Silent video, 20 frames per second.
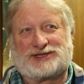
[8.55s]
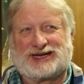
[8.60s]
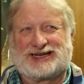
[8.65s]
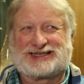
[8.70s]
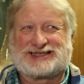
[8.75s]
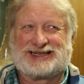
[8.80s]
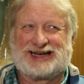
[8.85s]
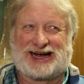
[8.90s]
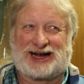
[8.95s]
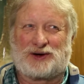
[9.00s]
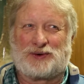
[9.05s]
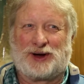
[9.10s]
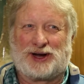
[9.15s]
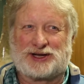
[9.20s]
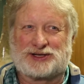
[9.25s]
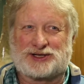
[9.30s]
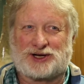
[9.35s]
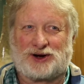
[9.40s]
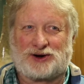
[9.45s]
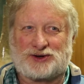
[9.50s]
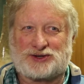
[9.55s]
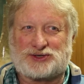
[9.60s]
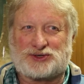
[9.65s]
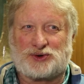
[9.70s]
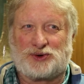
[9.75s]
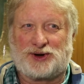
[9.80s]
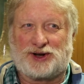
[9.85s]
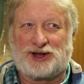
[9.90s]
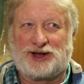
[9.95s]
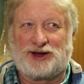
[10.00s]
it's not quite as hard a
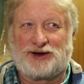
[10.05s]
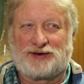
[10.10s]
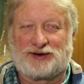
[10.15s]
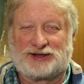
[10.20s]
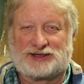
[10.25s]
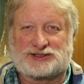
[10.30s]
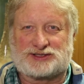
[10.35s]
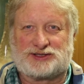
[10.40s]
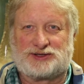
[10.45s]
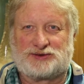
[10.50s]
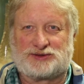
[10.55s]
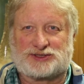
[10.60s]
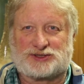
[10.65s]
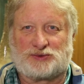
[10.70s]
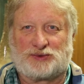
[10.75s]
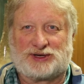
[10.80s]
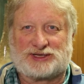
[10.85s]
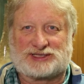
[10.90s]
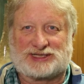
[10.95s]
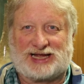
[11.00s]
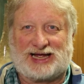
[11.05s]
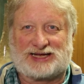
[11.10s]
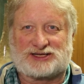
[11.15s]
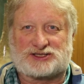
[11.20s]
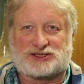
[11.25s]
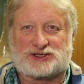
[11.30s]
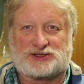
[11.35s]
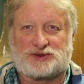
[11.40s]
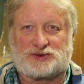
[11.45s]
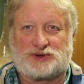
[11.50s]
story to hear and listen to as it was
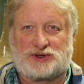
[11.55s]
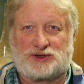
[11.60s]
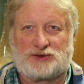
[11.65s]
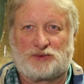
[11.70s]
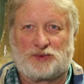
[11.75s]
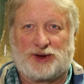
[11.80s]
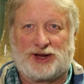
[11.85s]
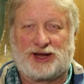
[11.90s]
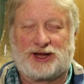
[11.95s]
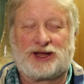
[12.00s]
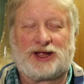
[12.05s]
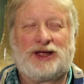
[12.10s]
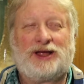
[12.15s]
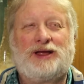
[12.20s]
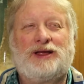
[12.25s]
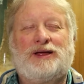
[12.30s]
last week.